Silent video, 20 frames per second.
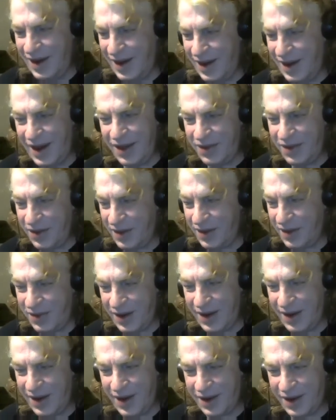I think
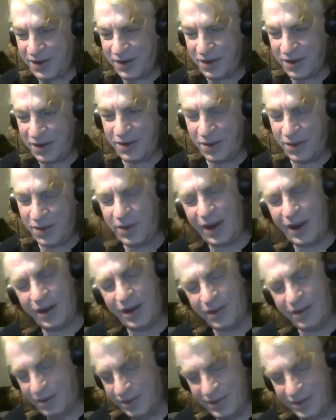that actually is
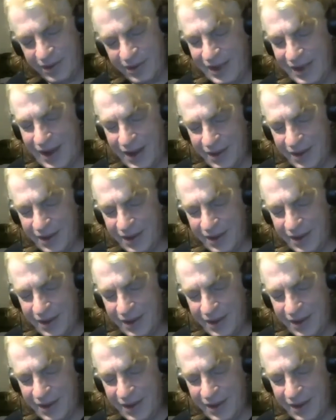not